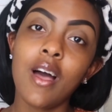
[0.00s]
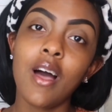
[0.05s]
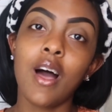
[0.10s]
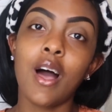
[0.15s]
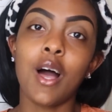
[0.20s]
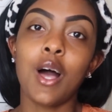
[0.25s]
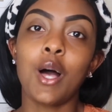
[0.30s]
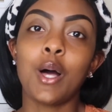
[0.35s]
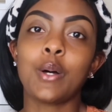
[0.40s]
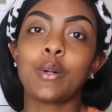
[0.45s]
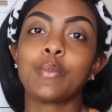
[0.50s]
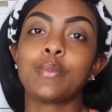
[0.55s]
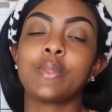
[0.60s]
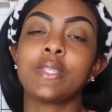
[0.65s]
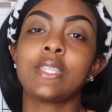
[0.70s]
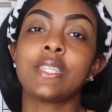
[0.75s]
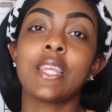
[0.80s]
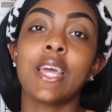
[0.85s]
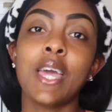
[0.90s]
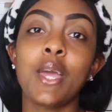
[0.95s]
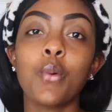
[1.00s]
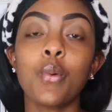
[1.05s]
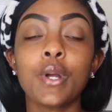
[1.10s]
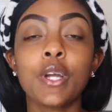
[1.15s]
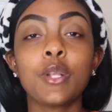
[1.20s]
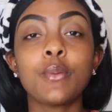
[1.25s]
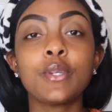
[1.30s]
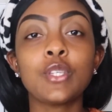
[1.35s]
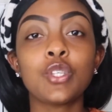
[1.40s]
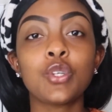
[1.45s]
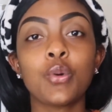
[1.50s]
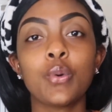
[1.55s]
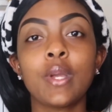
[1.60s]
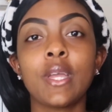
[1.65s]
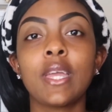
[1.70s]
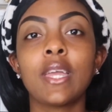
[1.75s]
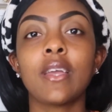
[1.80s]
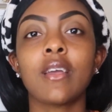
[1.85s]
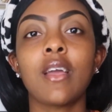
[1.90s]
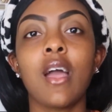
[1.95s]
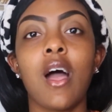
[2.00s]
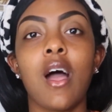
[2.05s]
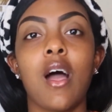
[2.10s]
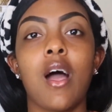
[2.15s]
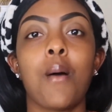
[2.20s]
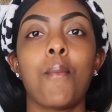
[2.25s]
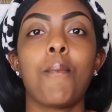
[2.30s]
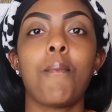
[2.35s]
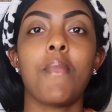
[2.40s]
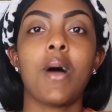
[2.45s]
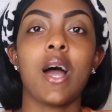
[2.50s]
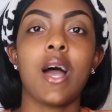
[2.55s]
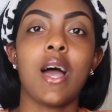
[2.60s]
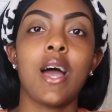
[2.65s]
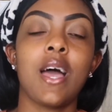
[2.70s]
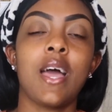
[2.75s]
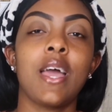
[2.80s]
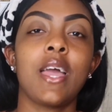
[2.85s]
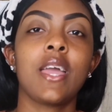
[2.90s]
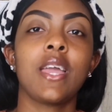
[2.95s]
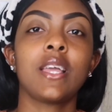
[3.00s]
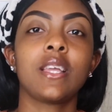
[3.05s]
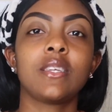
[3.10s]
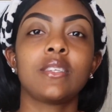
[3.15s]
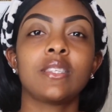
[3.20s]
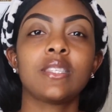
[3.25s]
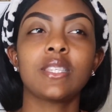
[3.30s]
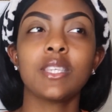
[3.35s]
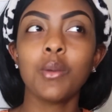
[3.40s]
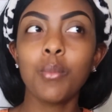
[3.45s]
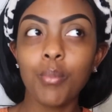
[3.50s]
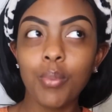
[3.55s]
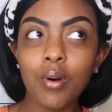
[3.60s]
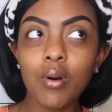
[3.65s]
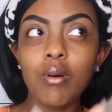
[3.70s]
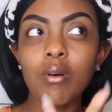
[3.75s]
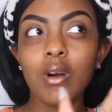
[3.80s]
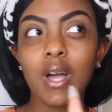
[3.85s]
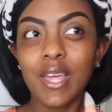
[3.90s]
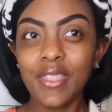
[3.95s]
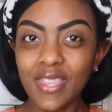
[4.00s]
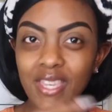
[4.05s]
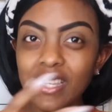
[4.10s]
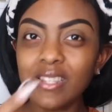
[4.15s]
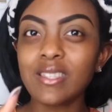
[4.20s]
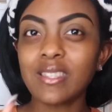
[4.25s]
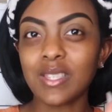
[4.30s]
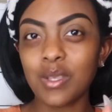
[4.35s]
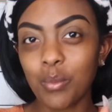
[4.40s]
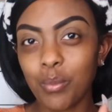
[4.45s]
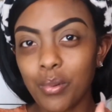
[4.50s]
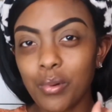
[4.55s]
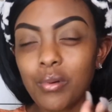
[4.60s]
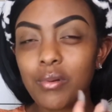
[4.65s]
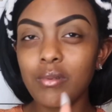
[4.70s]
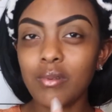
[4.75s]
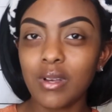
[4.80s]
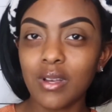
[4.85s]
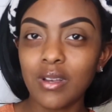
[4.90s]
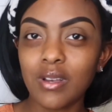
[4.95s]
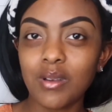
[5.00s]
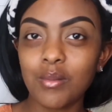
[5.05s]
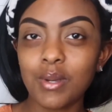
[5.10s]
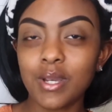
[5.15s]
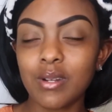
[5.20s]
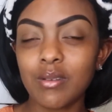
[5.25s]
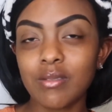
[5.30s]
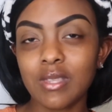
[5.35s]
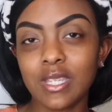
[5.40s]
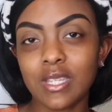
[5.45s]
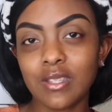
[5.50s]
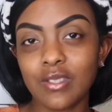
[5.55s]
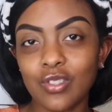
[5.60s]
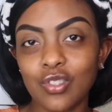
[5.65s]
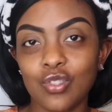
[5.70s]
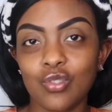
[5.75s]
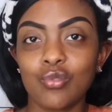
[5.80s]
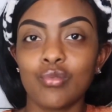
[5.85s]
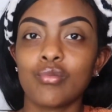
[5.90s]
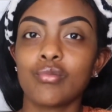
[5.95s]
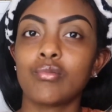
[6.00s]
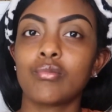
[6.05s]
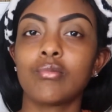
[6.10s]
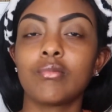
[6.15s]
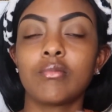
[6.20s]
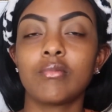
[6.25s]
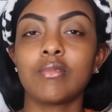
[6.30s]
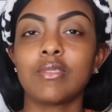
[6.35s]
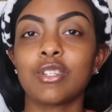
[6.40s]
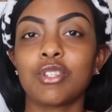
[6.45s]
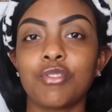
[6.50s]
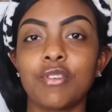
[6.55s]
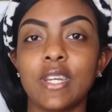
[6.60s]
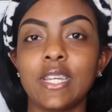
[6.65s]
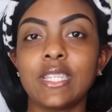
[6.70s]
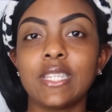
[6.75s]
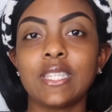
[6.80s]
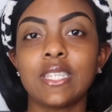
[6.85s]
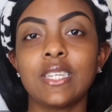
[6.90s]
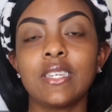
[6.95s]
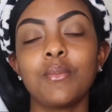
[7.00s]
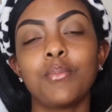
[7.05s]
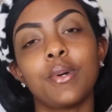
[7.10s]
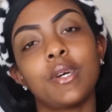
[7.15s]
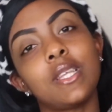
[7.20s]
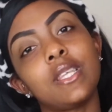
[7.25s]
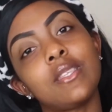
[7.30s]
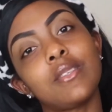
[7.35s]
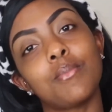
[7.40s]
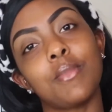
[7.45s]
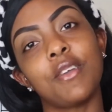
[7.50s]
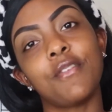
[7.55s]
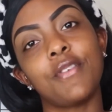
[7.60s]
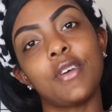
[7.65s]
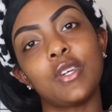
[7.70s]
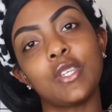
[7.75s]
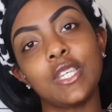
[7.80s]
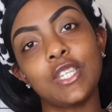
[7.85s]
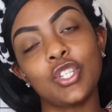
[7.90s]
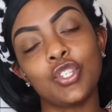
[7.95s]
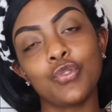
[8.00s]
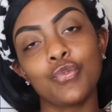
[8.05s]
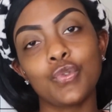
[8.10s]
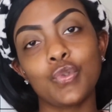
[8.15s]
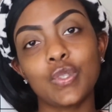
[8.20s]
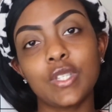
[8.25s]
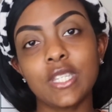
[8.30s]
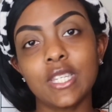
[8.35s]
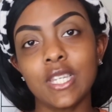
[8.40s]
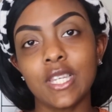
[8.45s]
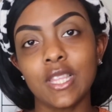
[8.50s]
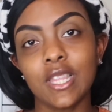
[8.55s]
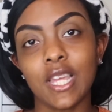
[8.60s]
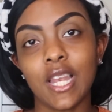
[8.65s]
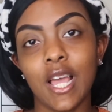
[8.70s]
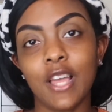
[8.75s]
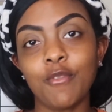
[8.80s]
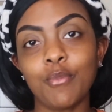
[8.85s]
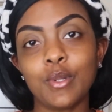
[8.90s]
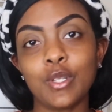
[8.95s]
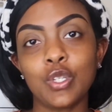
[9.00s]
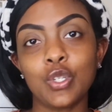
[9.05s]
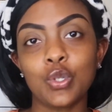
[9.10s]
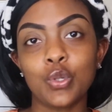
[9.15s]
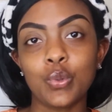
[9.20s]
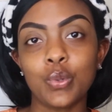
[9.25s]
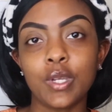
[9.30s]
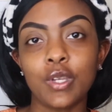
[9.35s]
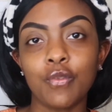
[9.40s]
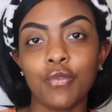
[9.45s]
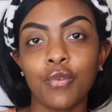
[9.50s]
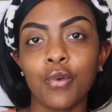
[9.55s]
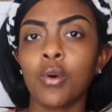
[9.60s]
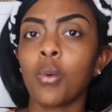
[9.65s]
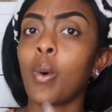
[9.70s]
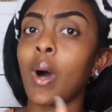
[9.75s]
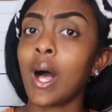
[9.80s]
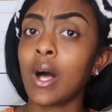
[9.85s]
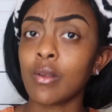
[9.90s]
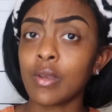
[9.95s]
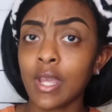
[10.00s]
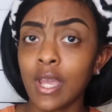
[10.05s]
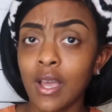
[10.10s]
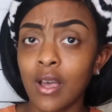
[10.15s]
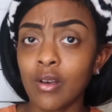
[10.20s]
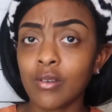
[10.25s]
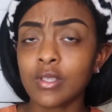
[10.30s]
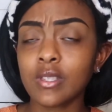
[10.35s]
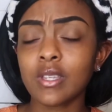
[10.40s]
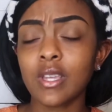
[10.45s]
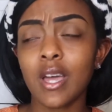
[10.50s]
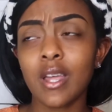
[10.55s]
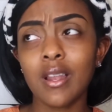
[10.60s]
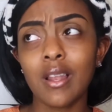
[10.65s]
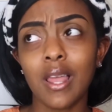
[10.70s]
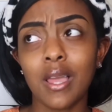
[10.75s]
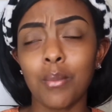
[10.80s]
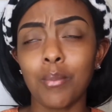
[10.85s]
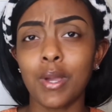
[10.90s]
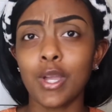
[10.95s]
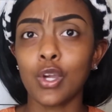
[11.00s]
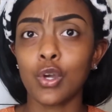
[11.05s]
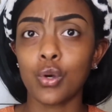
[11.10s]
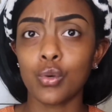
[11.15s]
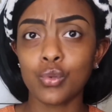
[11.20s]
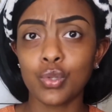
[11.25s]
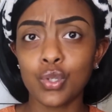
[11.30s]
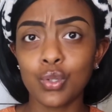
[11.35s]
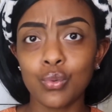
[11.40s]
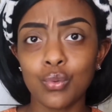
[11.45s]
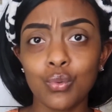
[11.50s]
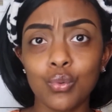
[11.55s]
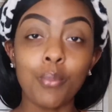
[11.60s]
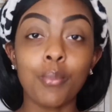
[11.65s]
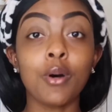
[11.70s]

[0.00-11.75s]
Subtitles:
Today we're going to be doing my simple, I think it's simple. I don't think it's too crazy, but it's my foundation routine that I've been doing for a while now. It's kind of like my go-to.